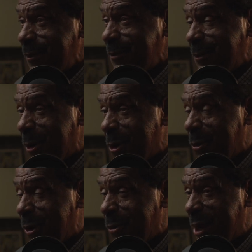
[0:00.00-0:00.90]

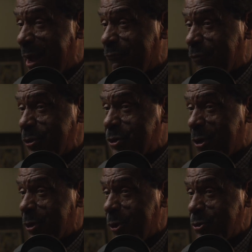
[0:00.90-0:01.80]
When I first
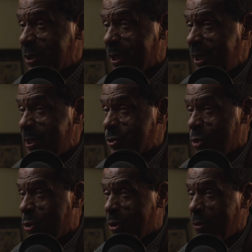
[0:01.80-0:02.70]
started coaching, kids
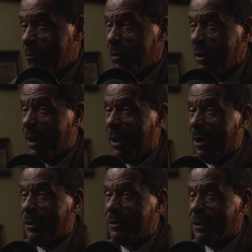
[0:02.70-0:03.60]
wore
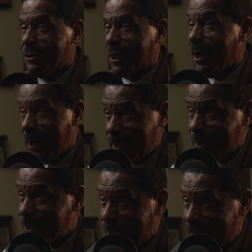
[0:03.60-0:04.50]
the clean
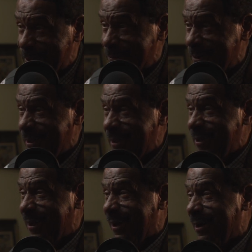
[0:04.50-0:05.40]
cut
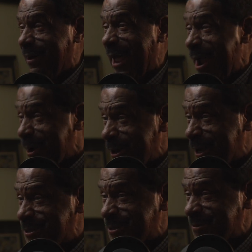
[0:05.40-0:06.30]

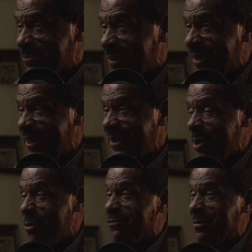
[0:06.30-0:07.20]
haircuts. Then it
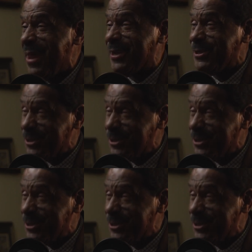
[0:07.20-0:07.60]
went from that to the